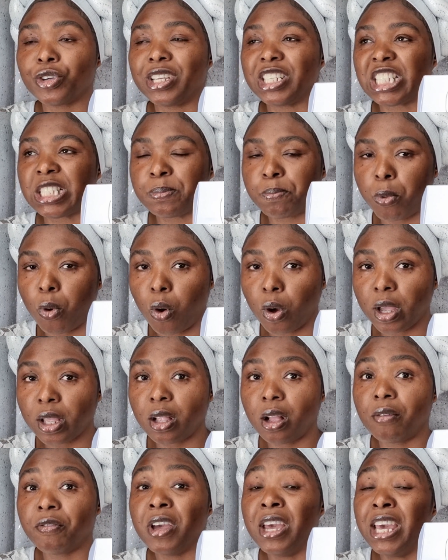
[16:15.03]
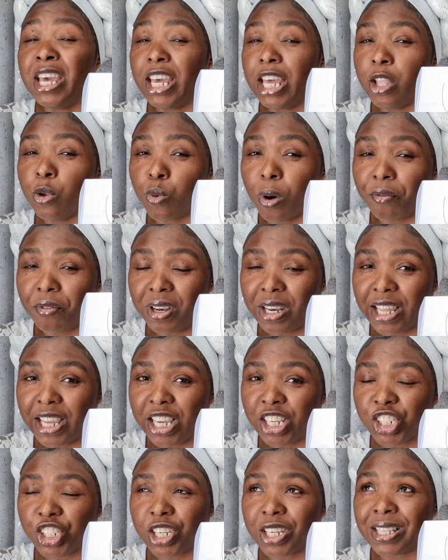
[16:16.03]
is spoken of in
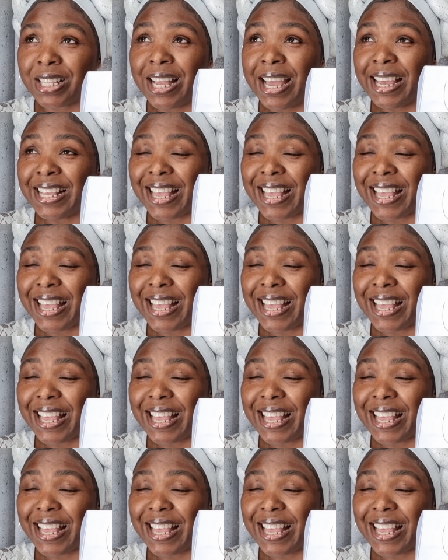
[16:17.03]
Revelation